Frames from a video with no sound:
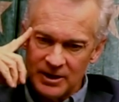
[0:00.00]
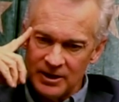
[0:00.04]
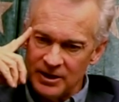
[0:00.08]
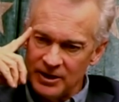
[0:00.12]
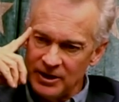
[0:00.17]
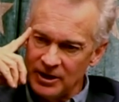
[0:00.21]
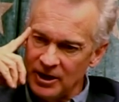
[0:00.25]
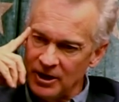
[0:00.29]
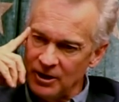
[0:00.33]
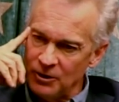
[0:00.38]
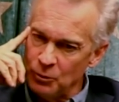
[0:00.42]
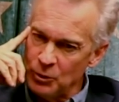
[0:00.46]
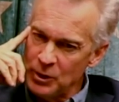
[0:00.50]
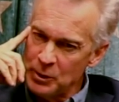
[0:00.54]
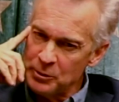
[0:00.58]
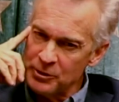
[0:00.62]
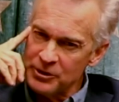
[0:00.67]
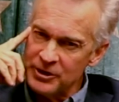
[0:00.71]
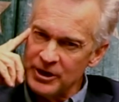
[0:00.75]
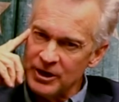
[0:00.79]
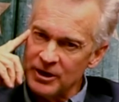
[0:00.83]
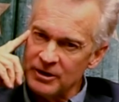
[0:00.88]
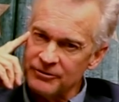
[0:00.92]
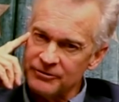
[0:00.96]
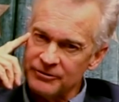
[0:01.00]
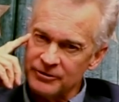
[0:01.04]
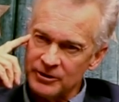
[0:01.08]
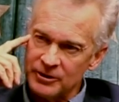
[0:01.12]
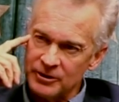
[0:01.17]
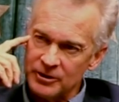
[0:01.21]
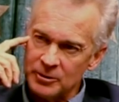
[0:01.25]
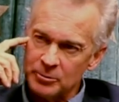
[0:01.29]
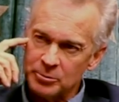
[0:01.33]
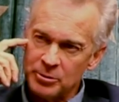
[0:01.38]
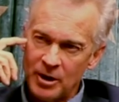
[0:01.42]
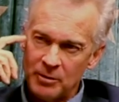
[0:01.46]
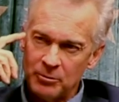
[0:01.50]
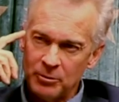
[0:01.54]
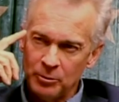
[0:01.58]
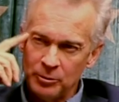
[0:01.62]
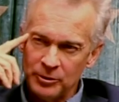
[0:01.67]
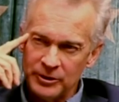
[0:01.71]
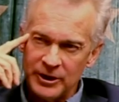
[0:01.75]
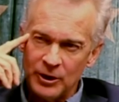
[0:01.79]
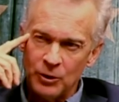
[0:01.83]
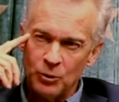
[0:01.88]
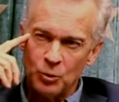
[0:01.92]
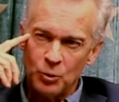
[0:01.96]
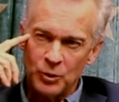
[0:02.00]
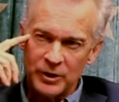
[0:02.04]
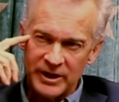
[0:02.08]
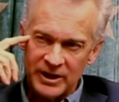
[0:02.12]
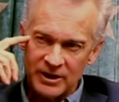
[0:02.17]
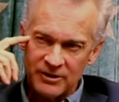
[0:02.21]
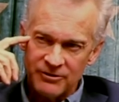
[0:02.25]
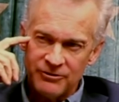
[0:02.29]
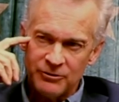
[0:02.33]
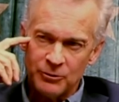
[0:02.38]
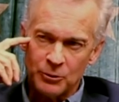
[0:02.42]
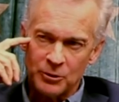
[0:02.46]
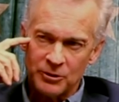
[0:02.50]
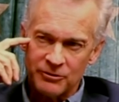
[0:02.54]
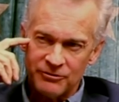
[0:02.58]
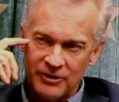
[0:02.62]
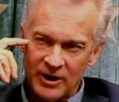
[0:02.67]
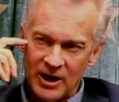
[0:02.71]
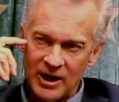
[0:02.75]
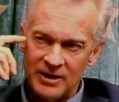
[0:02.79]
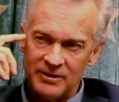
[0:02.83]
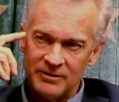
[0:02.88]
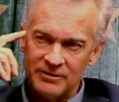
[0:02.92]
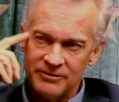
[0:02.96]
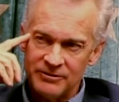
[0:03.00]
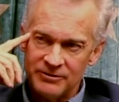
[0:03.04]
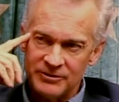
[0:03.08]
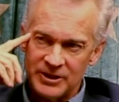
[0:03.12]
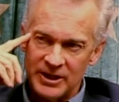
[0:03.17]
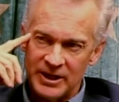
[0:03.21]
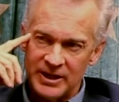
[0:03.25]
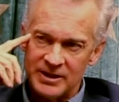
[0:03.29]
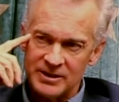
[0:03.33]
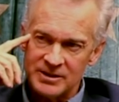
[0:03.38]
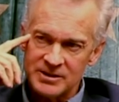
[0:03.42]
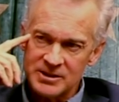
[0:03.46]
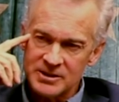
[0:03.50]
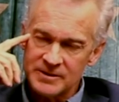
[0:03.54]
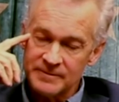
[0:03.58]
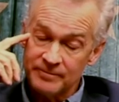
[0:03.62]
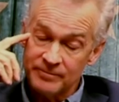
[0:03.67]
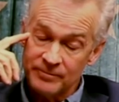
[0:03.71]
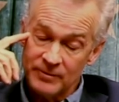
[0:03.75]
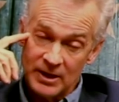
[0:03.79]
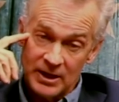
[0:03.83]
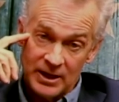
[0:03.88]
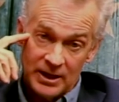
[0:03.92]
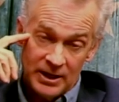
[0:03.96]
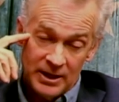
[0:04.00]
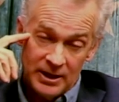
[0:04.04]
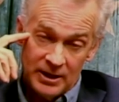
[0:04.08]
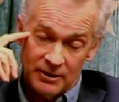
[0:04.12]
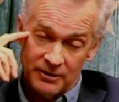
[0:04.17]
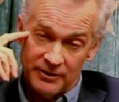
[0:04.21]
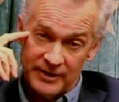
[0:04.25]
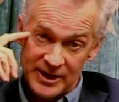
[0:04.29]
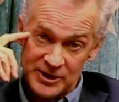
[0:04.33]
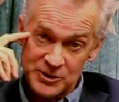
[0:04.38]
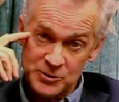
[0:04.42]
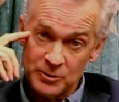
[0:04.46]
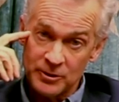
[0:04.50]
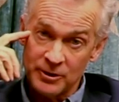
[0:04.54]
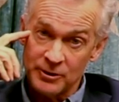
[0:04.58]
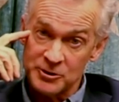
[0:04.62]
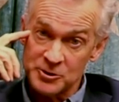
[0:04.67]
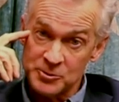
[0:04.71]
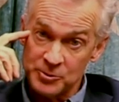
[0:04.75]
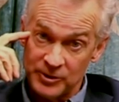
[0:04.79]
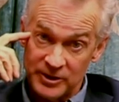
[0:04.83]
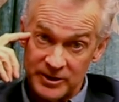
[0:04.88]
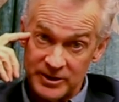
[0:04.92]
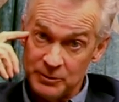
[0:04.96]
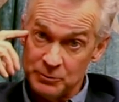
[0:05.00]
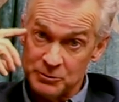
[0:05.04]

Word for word: You know, we were there for probably a week, four or five days you know, that's one of those plays.